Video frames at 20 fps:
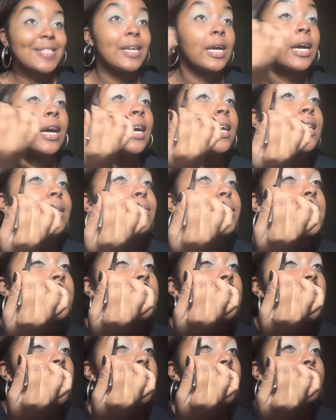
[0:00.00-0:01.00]
No, let me
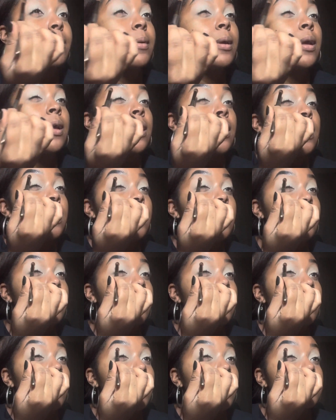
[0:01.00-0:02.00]
stop.
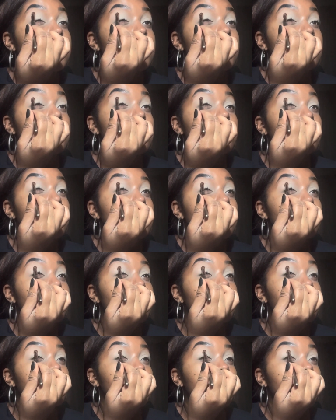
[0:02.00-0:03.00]
Yeah, I just do this
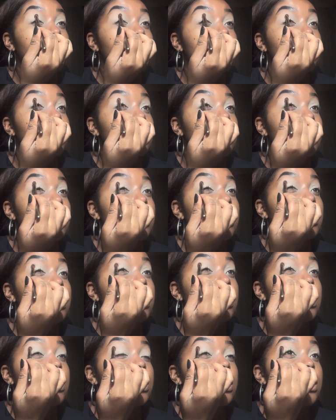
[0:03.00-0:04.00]
for fun.
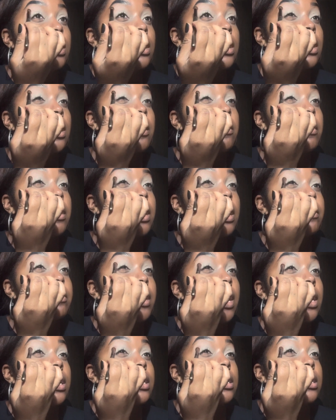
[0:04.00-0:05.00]
But I'm
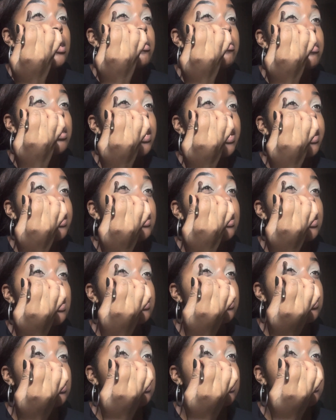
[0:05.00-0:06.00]
not gonna blend it
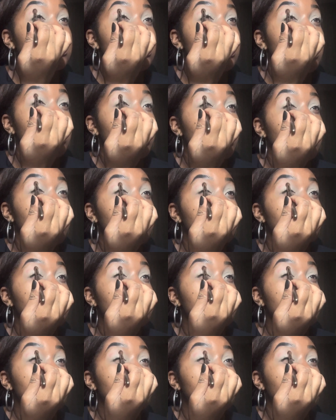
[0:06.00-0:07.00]
just yet. I'm
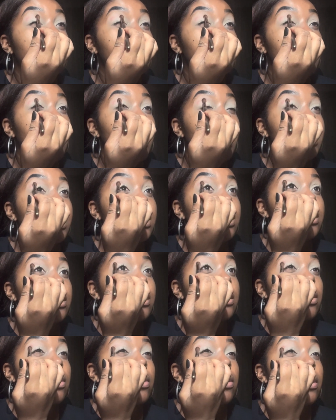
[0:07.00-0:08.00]
just gonna pack it
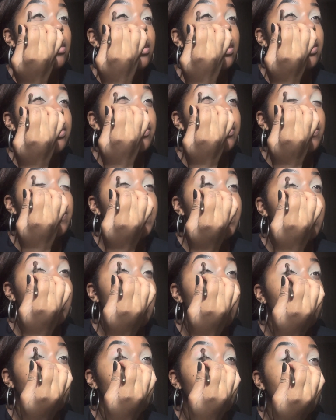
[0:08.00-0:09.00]
on where I
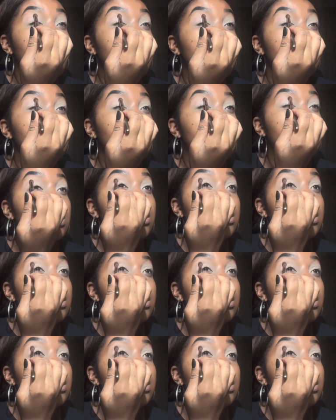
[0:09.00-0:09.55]
want it.